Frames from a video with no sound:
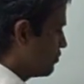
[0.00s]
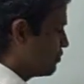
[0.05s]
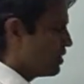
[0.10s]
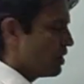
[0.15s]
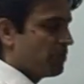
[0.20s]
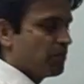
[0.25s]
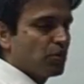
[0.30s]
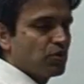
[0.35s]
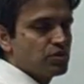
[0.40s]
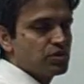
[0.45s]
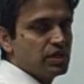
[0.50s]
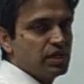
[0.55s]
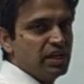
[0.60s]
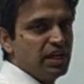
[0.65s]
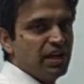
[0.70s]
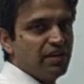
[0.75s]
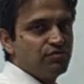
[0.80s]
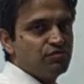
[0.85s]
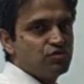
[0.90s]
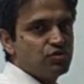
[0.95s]
We approach
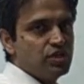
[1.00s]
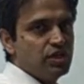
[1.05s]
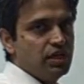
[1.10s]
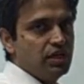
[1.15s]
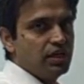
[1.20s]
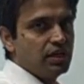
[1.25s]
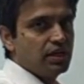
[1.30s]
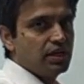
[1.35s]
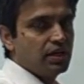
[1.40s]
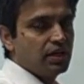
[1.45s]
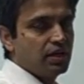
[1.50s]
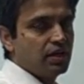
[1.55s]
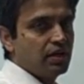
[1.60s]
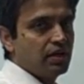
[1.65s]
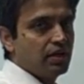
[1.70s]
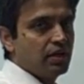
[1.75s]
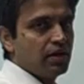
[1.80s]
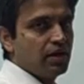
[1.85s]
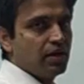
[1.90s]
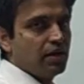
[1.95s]
E, F, G,
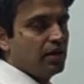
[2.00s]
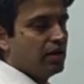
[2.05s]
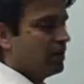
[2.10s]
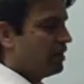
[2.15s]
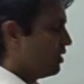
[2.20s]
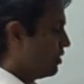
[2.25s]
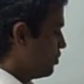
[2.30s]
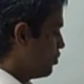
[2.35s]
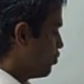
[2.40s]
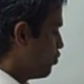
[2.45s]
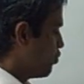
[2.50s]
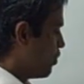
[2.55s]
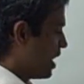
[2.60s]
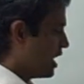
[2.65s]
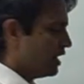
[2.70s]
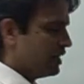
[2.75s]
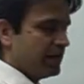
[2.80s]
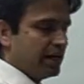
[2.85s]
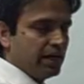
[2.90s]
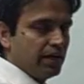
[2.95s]

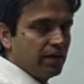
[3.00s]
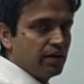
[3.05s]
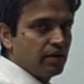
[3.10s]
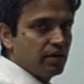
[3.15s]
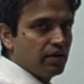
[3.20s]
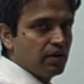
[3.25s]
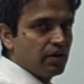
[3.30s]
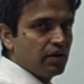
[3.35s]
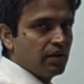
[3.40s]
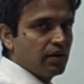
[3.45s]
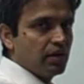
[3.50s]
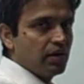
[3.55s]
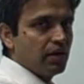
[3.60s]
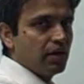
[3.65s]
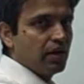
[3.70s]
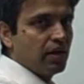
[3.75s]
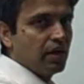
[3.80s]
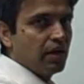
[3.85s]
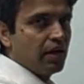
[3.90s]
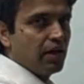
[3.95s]
validate,
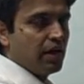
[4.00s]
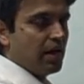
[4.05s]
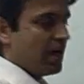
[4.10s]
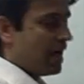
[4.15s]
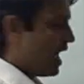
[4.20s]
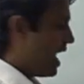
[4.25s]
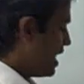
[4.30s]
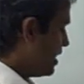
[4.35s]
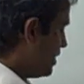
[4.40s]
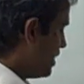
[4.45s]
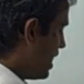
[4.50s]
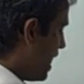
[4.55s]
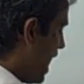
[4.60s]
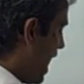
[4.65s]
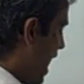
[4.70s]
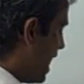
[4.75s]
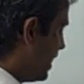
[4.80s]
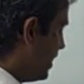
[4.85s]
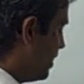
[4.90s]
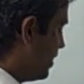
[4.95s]
and
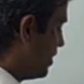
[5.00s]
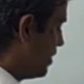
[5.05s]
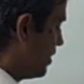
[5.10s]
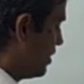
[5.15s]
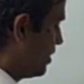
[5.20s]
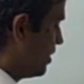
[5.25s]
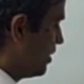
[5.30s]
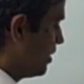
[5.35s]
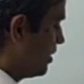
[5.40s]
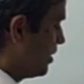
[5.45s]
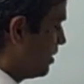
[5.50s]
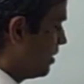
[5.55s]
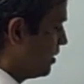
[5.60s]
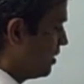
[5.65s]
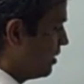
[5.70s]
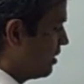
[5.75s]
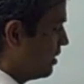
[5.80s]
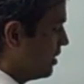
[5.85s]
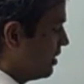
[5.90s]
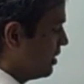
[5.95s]
add
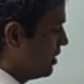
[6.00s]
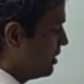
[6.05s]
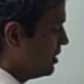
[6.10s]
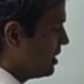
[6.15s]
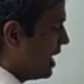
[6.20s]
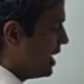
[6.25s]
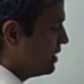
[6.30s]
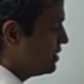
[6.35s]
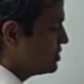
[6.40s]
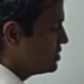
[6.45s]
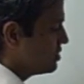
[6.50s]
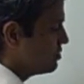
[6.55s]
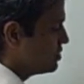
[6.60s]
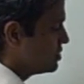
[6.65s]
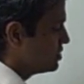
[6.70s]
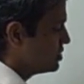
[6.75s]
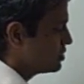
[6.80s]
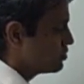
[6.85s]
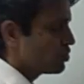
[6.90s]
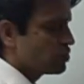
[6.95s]
the additional
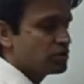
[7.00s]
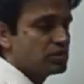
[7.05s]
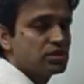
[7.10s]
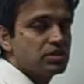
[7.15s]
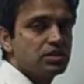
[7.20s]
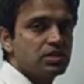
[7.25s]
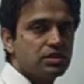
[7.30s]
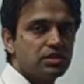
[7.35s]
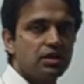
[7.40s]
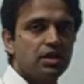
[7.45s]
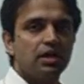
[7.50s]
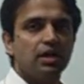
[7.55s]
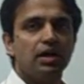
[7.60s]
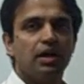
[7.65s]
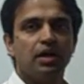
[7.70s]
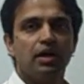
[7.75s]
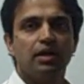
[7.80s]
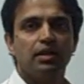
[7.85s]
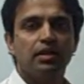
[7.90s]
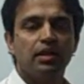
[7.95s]
business processes
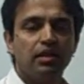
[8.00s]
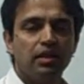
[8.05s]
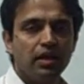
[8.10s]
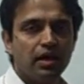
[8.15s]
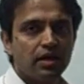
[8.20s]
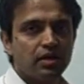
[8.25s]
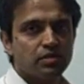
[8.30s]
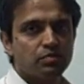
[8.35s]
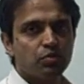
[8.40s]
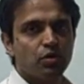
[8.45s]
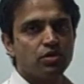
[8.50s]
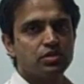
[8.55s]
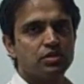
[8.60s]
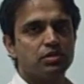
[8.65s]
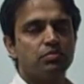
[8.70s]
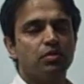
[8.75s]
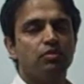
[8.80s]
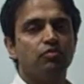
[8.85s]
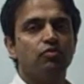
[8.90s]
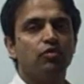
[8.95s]
that they are
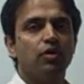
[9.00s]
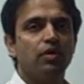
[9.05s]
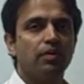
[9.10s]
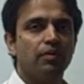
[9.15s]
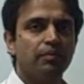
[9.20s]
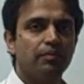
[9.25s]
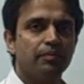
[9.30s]
responsible for.